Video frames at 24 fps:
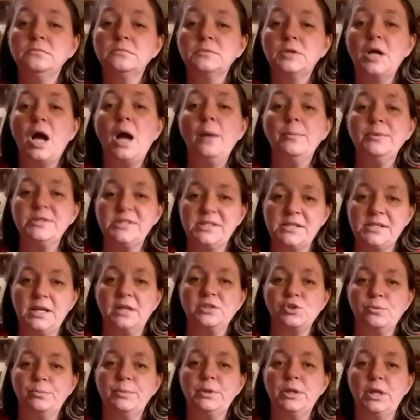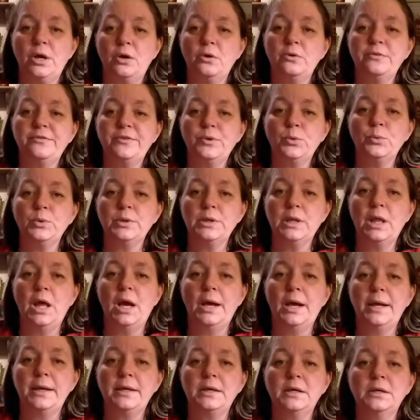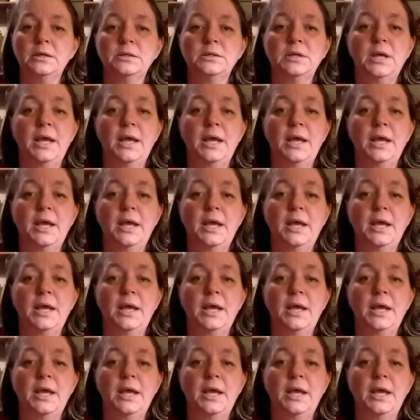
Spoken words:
comment section below if you would like.